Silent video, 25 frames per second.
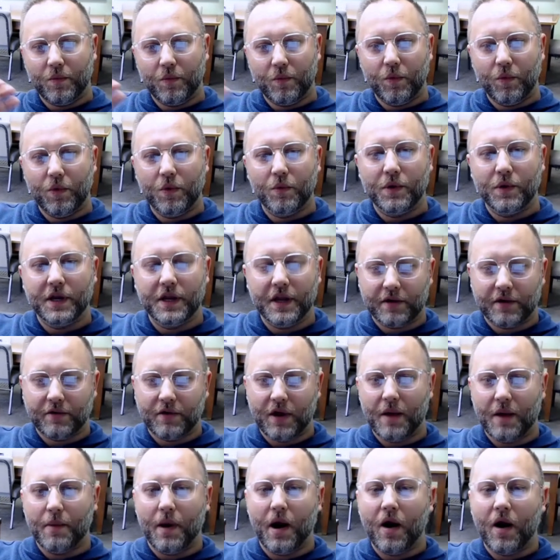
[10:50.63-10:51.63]
would we
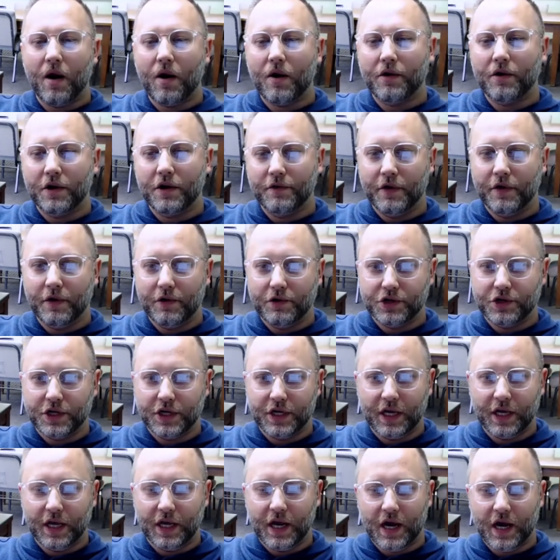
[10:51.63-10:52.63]
describe our devotion
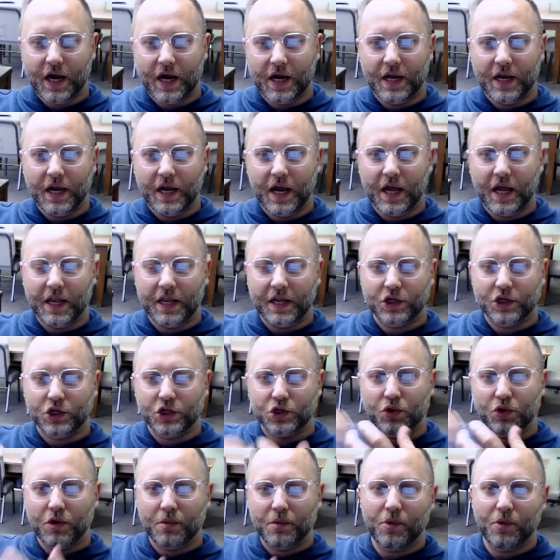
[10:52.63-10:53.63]
to God as a
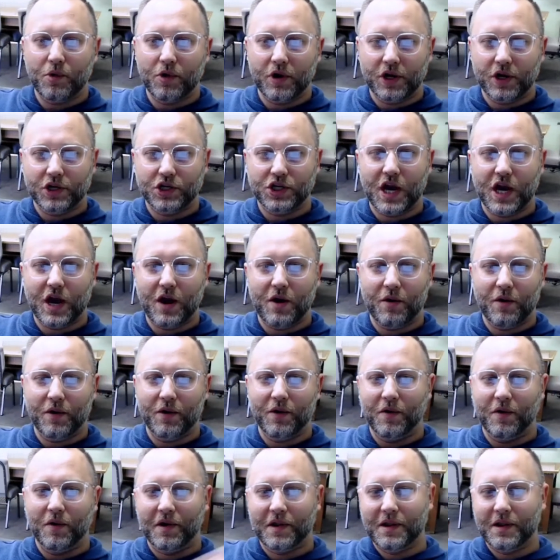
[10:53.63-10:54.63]
short morning shower
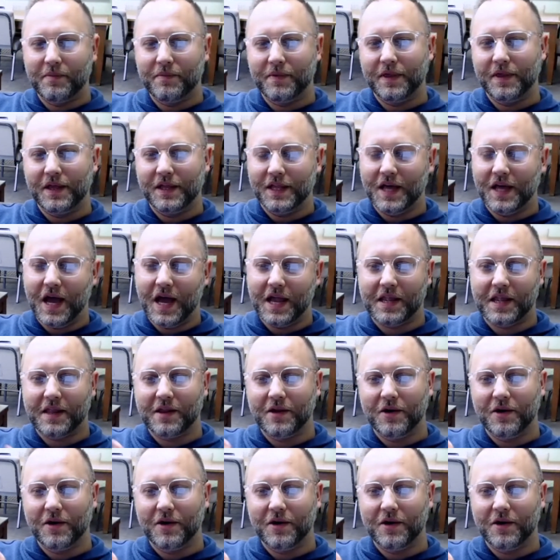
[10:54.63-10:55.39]
or something that lasts